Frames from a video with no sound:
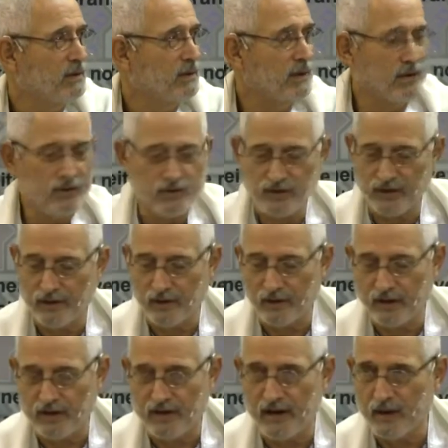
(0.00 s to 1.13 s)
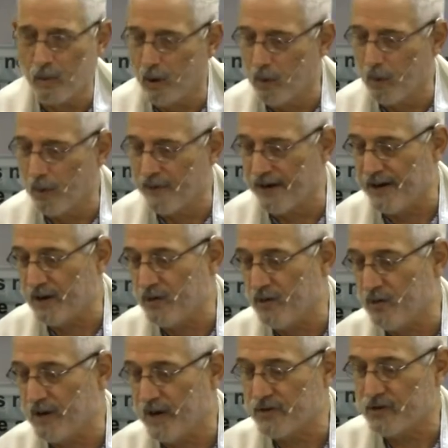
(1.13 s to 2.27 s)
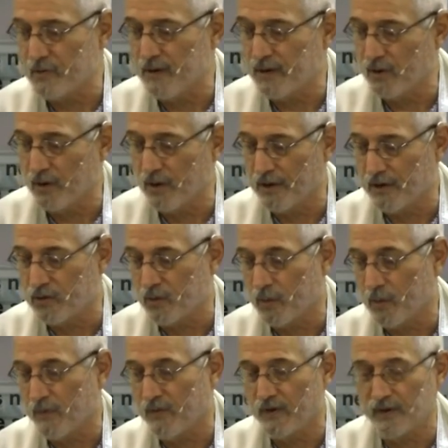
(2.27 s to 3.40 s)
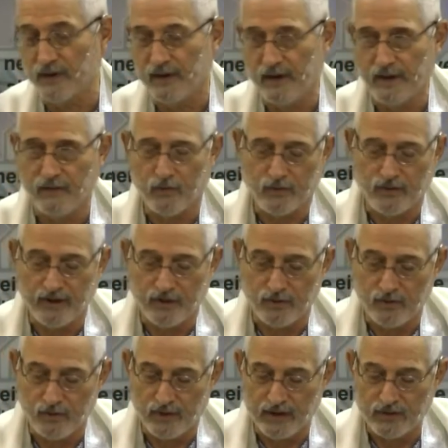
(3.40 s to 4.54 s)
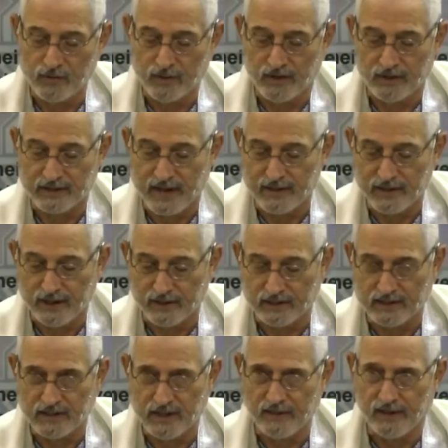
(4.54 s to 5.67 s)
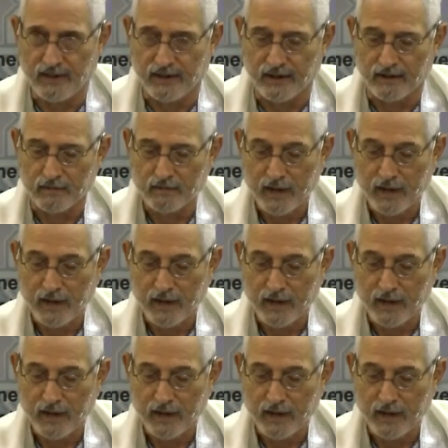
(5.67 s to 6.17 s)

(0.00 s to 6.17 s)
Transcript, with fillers: Well, usually they're going to tell you, well, we read the New Testament, and all, that's all we really need if we read the New Testament, because that tells us everything.